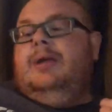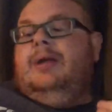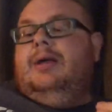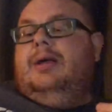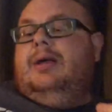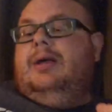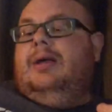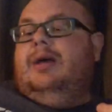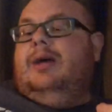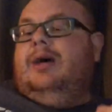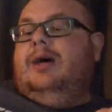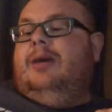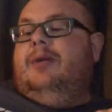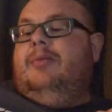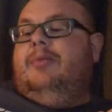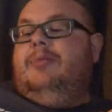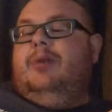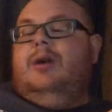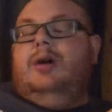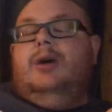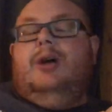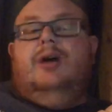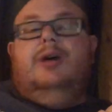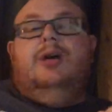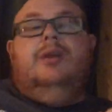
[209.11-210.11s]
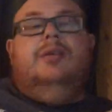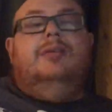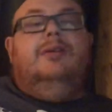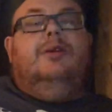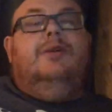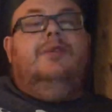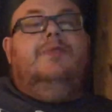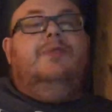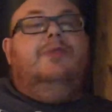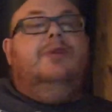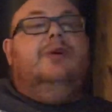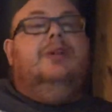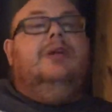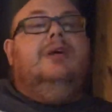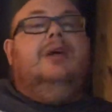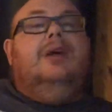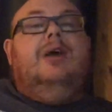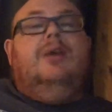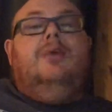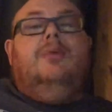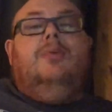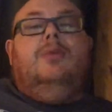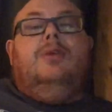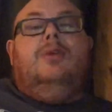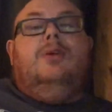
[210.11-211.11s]
I'm not
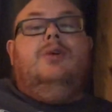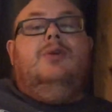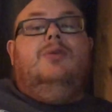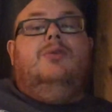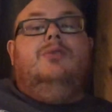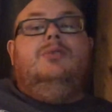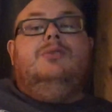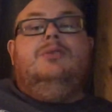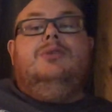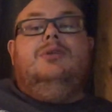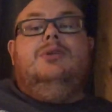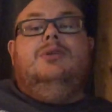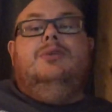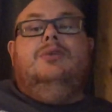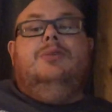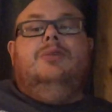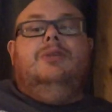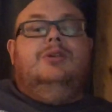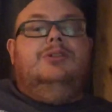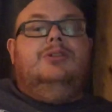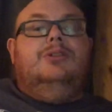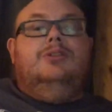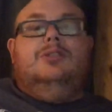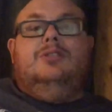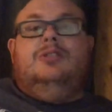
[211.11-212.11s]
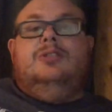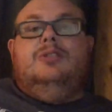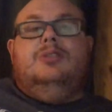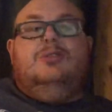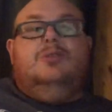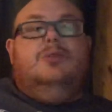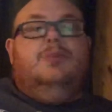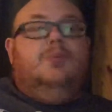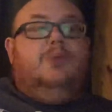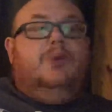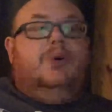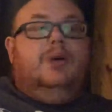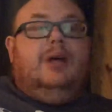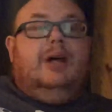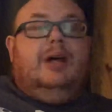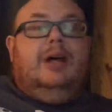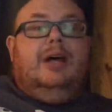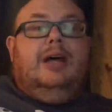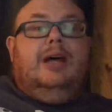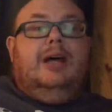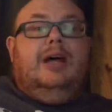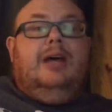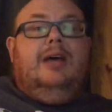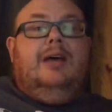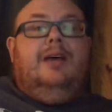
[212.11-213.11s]
affiliated with Cold Steel. This is just the one I
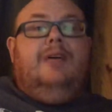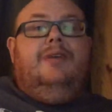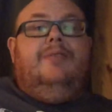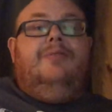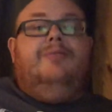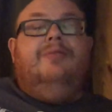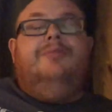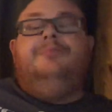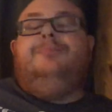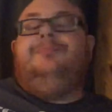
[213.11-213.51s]
have.